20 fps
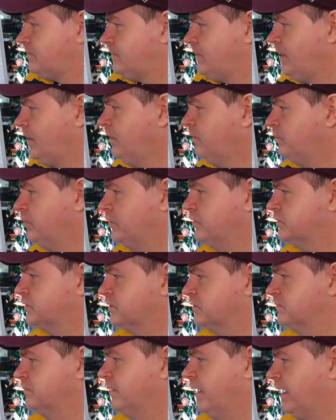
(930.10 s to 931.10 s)
he boots
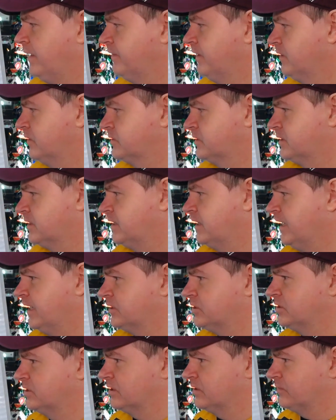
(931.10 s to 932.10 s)
him, and there's the
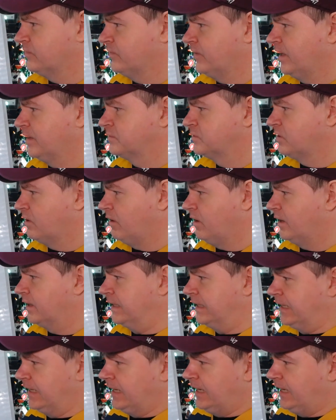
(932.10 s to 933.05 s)
connection to the flames gone.